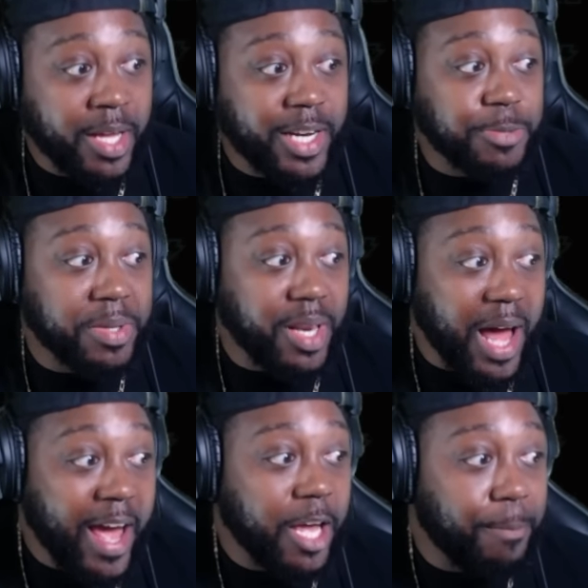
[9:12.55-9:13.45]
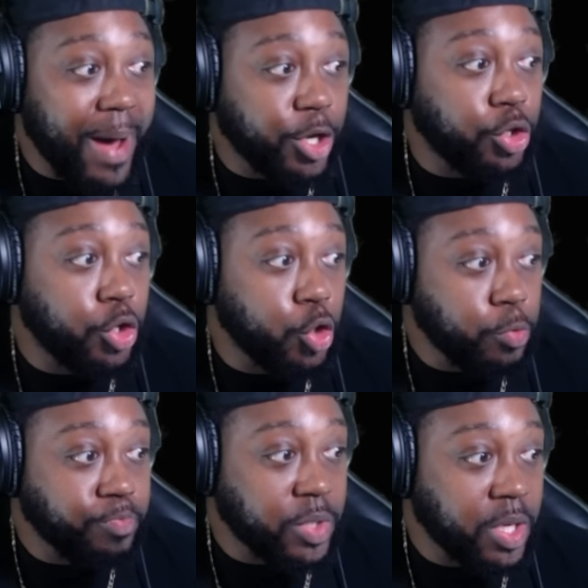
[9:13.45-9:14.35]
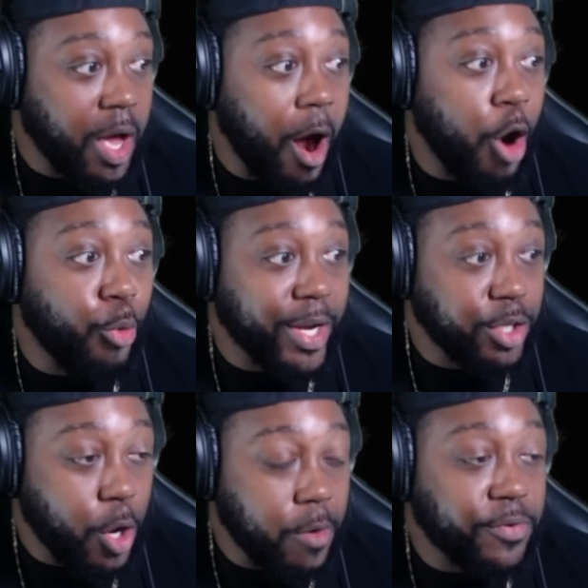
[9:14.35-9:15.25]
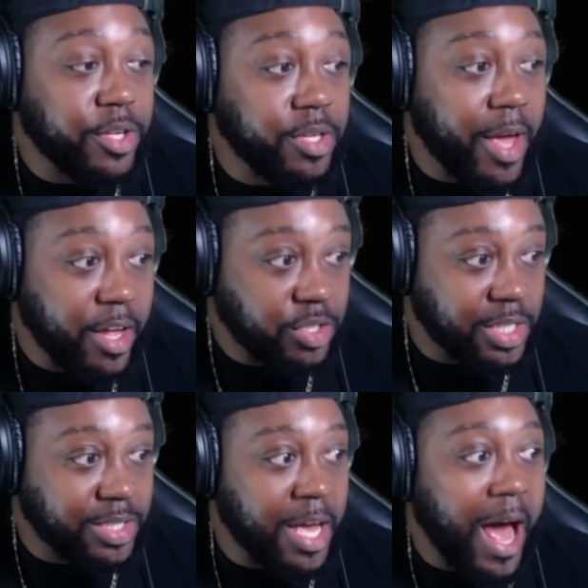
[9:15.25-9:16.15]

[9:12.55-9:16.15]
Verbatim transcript: that's been lying about you, already know for ages.